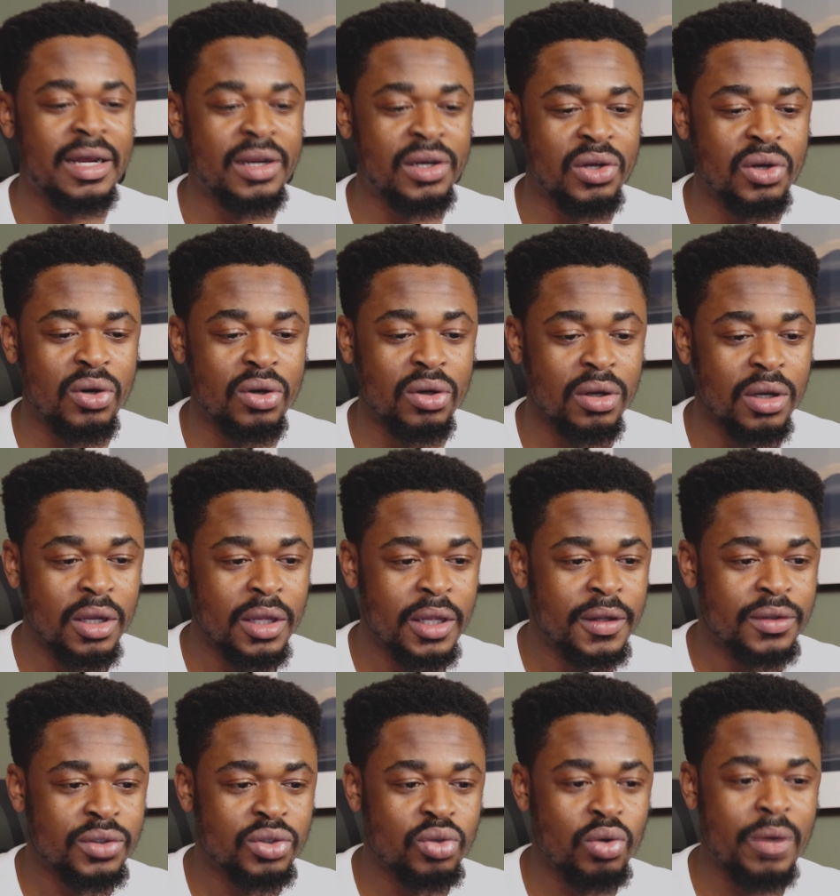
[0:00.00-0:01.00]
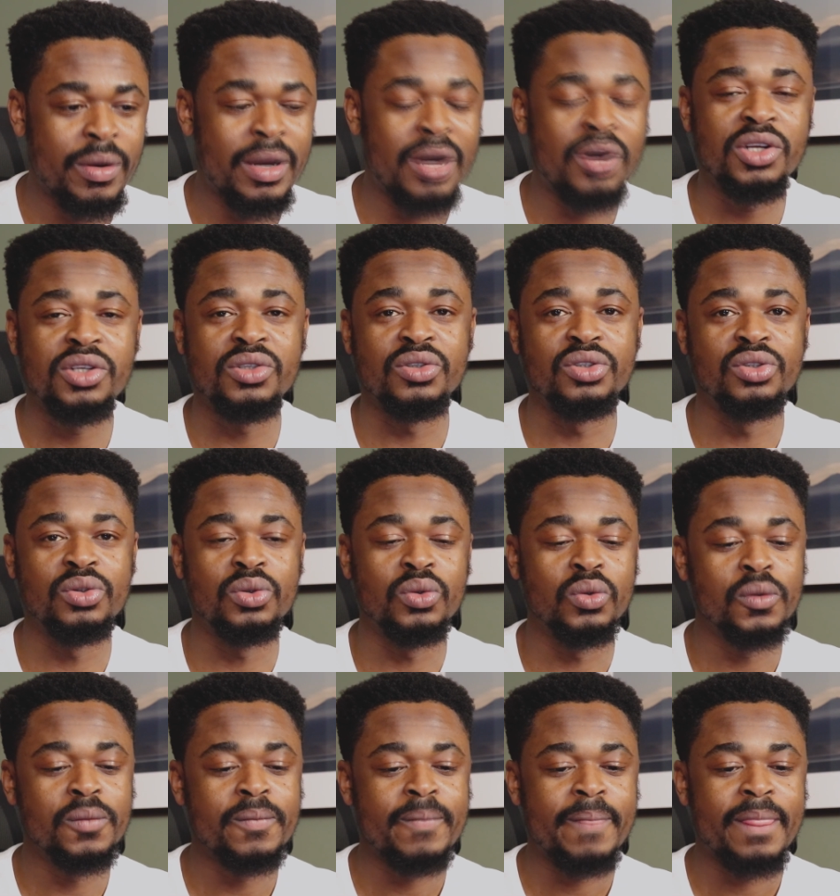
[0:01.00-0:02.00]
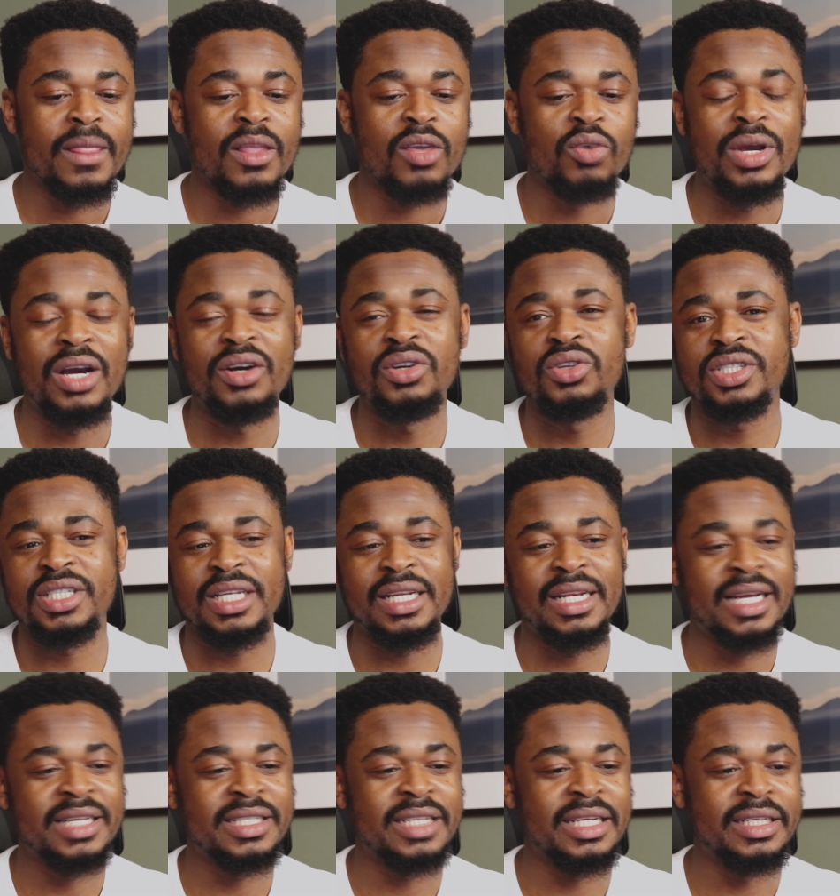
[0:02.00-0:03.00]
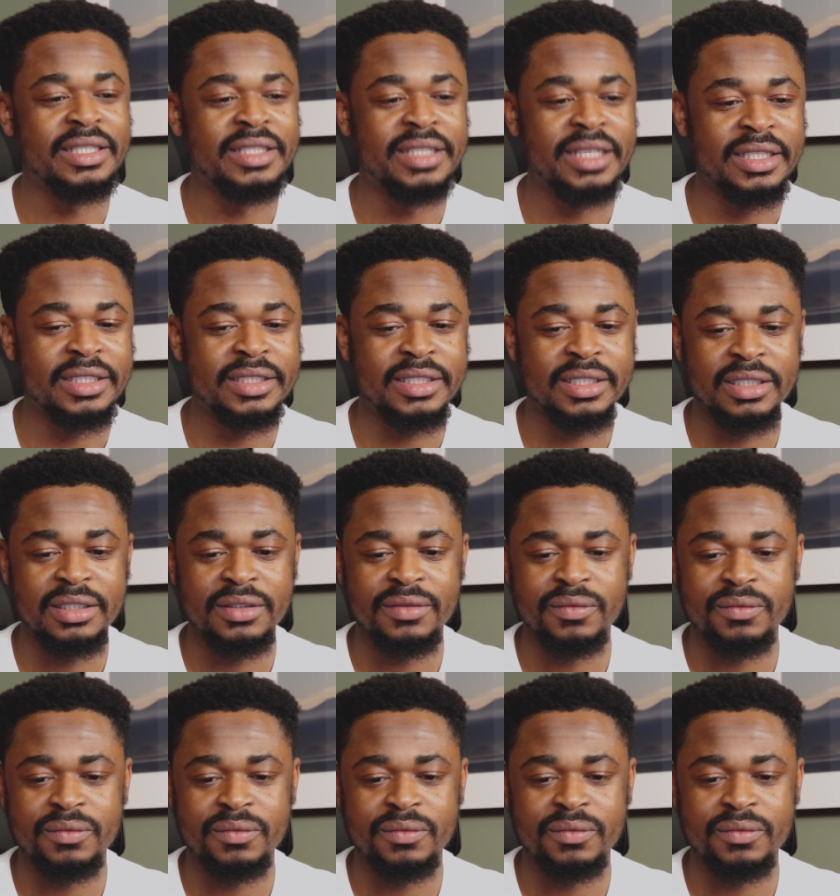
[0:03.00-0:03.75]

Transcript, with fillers: that long. So what we are going to do, we are going to select a date.